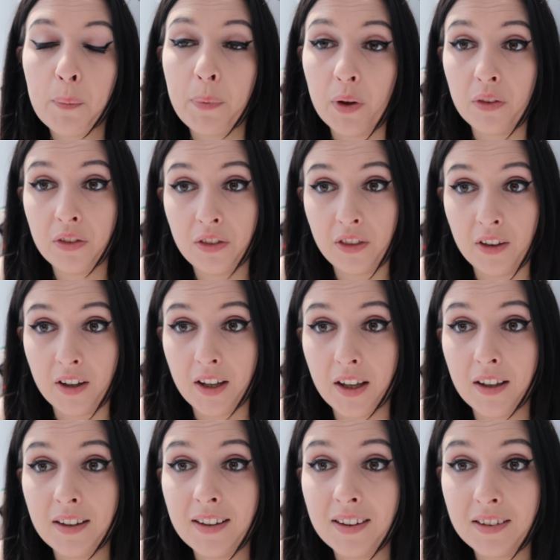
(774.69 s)
but
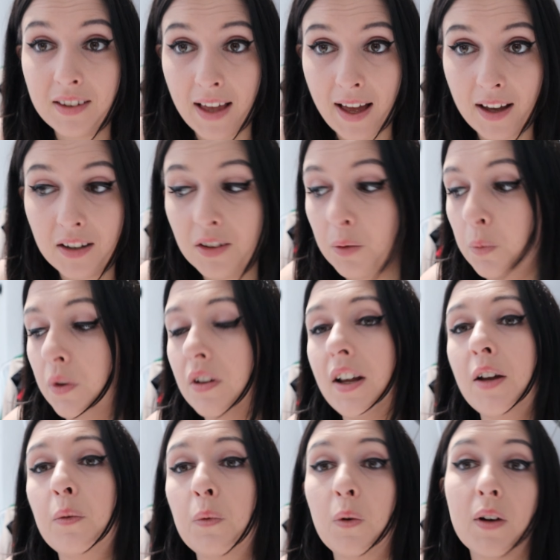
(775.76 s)
the sand was
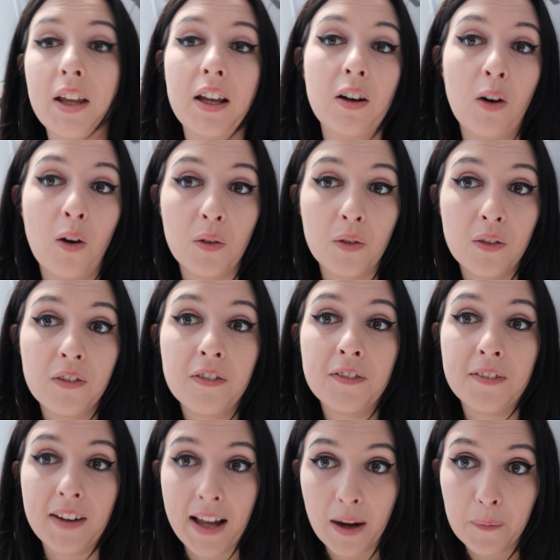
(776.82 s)
like walking on
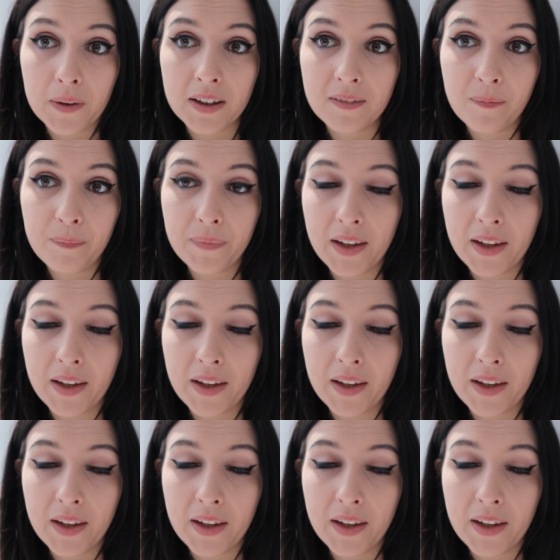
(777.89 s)
flour.